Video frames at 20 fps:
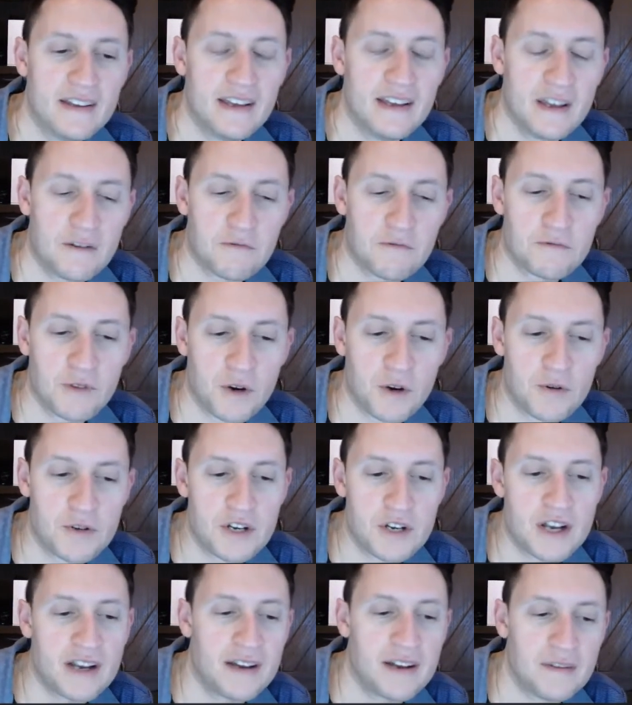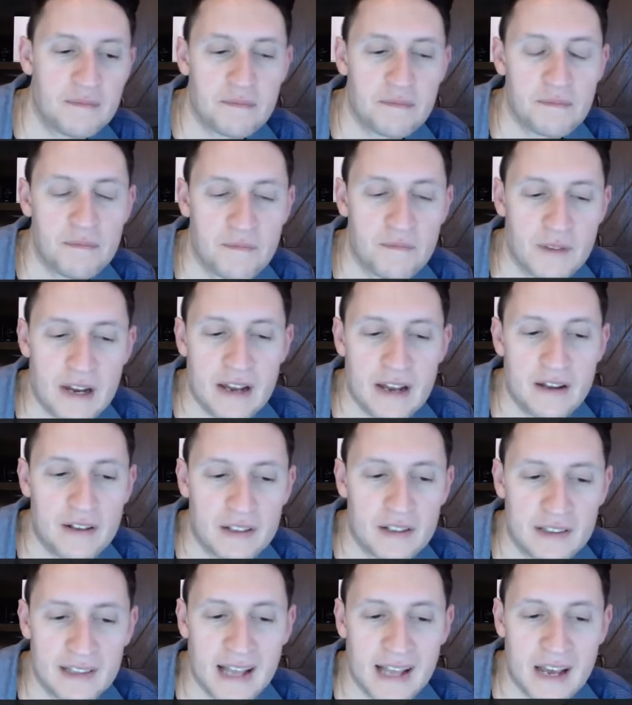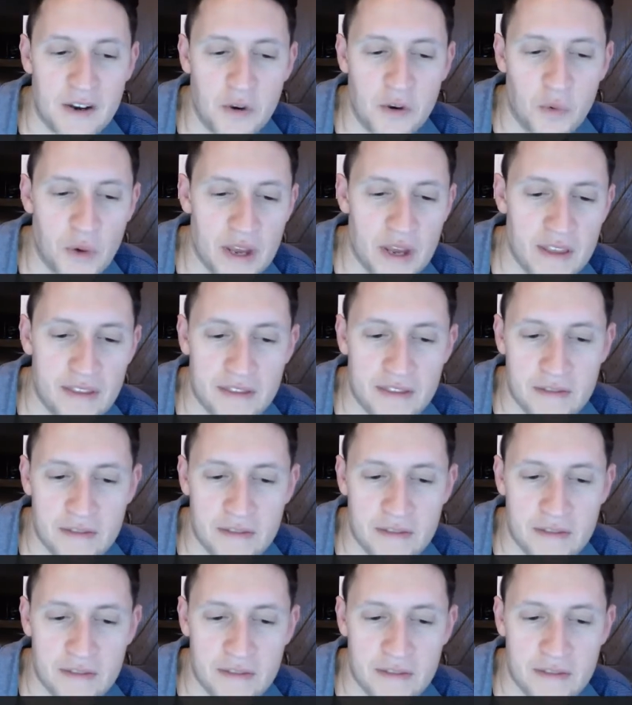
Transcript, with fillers: In Roja Lanuit